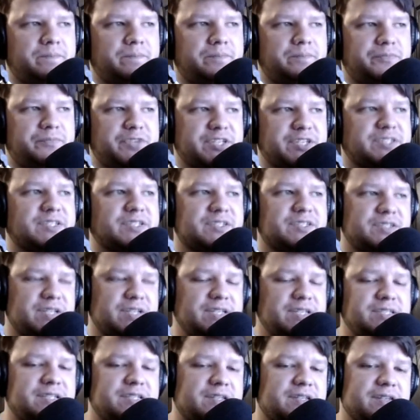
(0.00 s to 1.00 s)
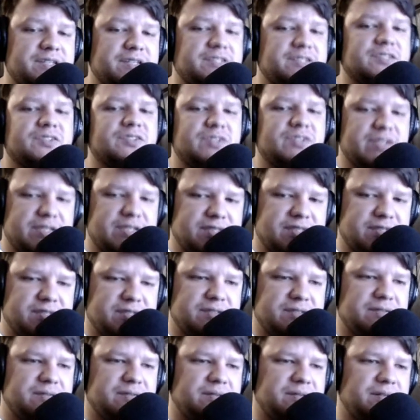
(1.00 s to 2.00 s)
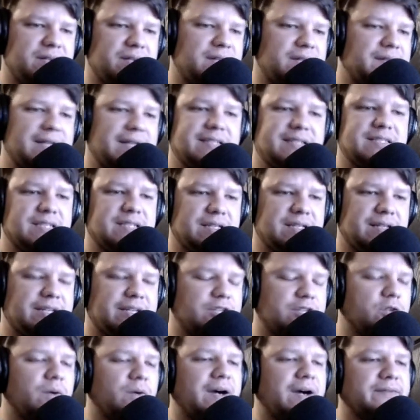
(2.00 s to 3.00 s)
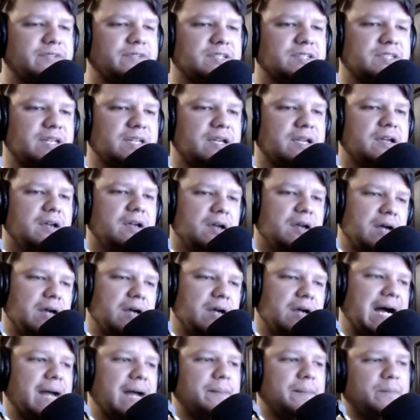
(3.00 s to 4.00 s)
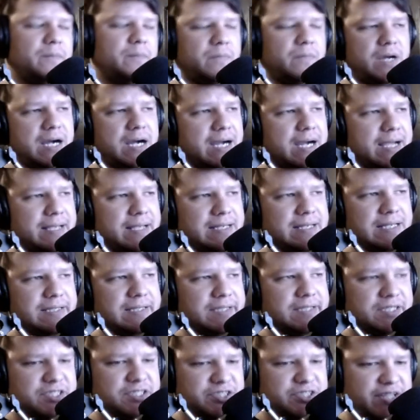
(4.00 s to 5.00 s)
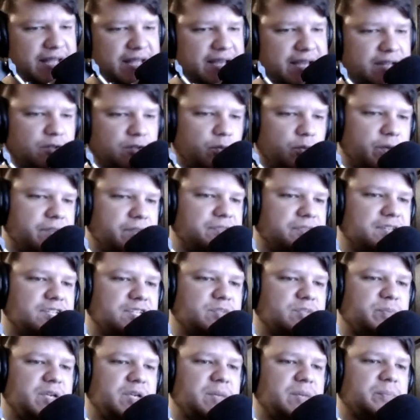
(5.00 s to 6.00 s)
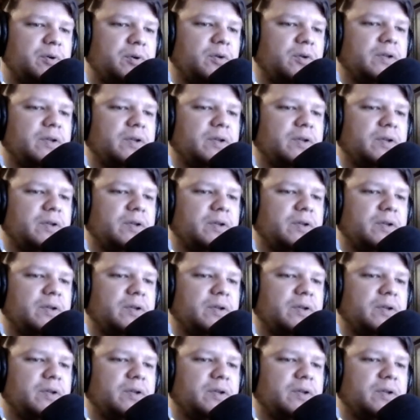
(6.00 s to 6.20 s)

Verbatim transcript: this is this and this is this and that's yeah. it like you don't have to say i'm i need to stand with these people